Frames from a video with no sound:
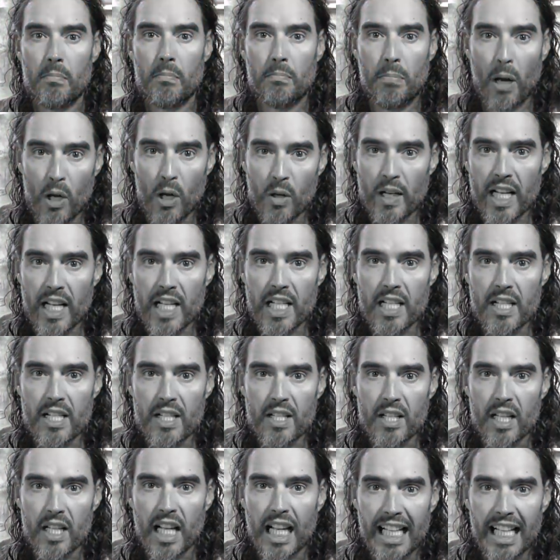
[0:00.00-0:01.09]

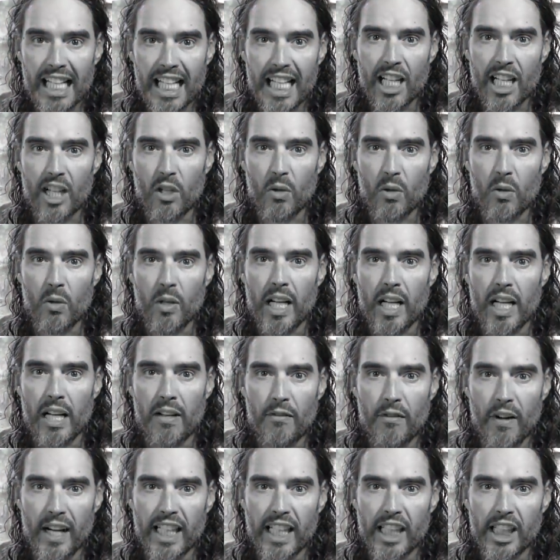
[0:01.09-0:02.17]
Putin's illegal
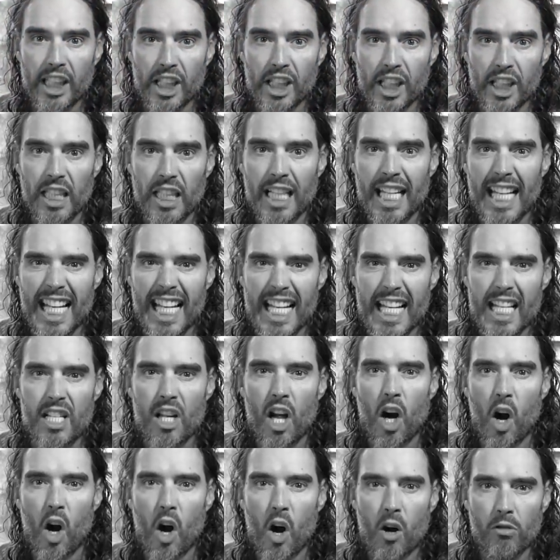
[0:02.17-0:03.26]
invasion is
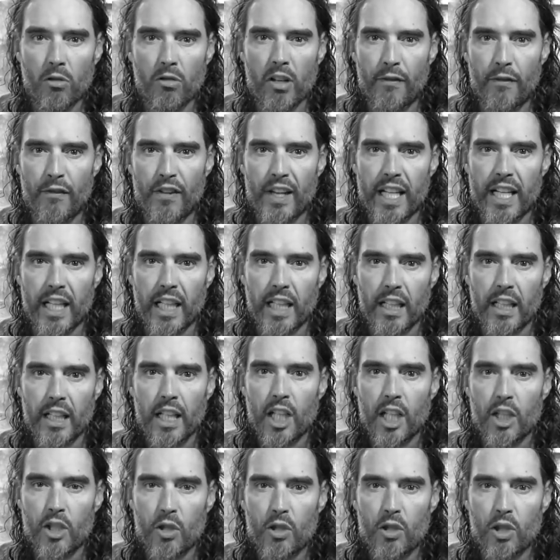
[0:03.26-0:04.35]
horrific.
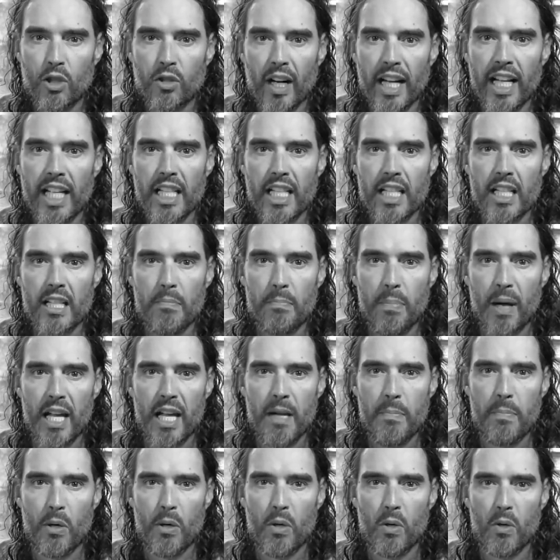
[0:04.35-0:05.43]
Ukrainian
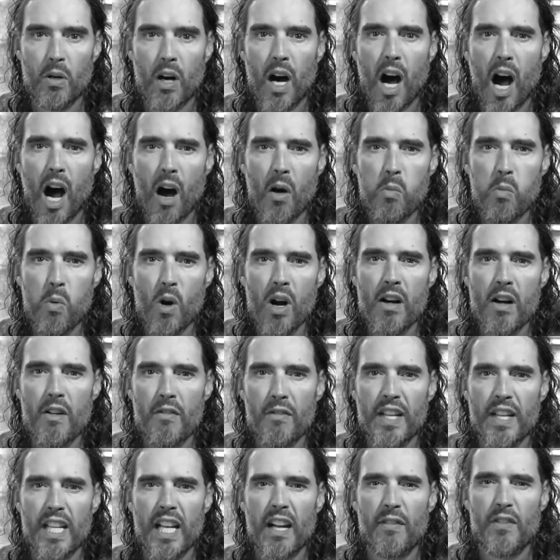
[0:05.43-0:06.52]
people are
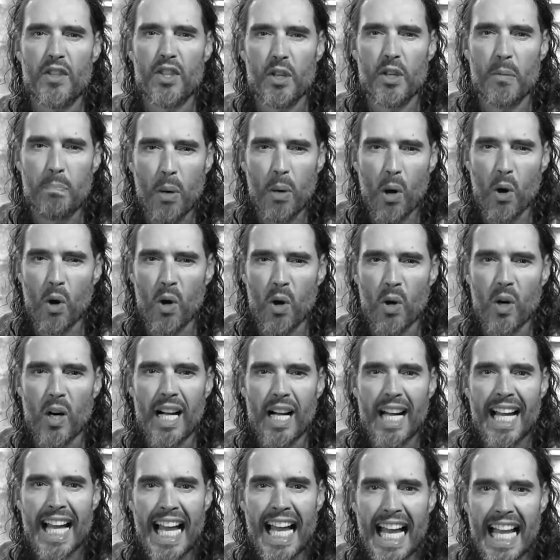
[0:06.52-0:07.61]
worthy of support.
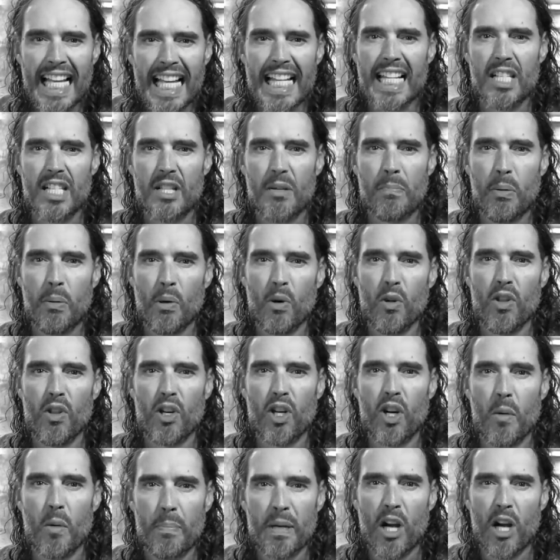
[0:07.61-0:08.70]
Any support that
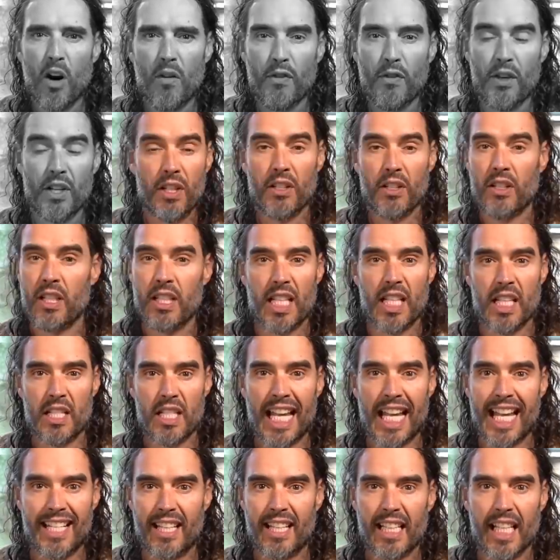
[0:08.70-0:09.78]
could be offered that doesn't
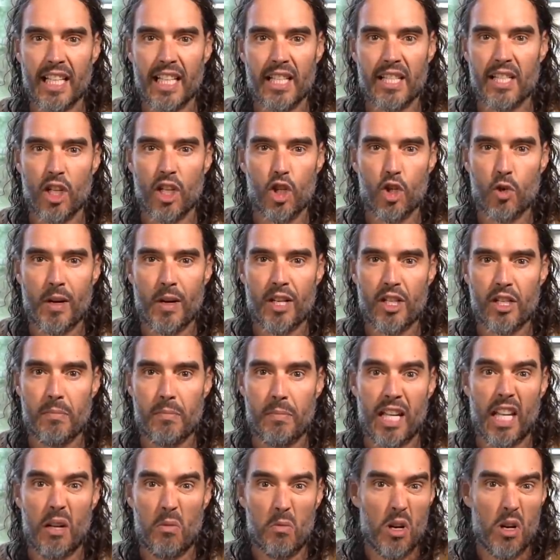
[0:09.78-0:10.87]
escalate the situation and
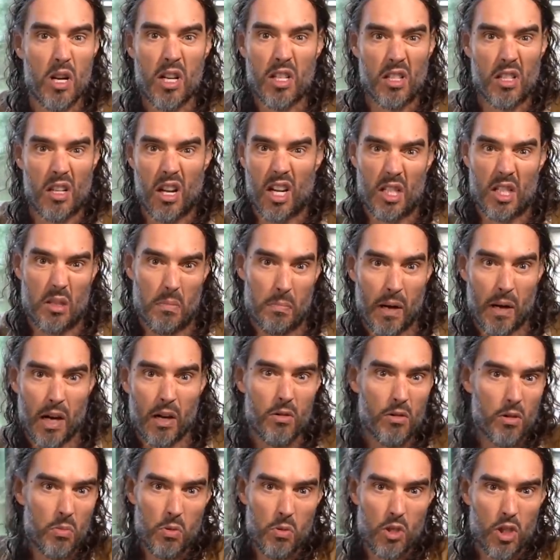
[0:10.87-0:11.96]
make it worse, I
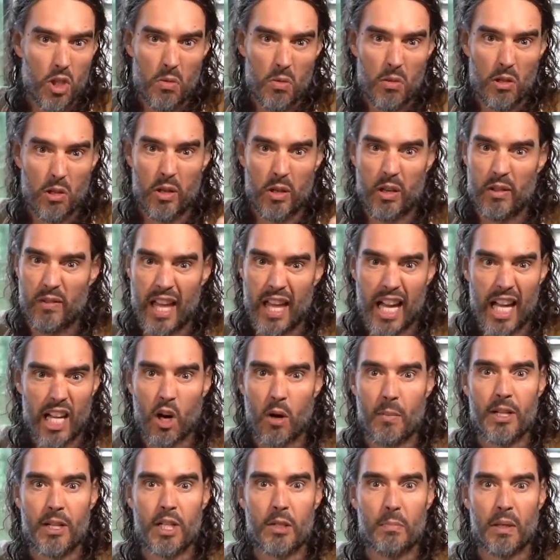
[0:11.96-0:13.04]
suppose. Would you agree with that?
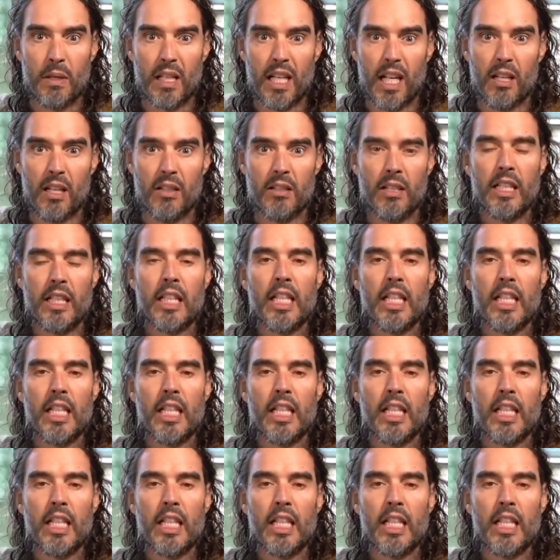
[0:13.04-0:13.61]
Comments below.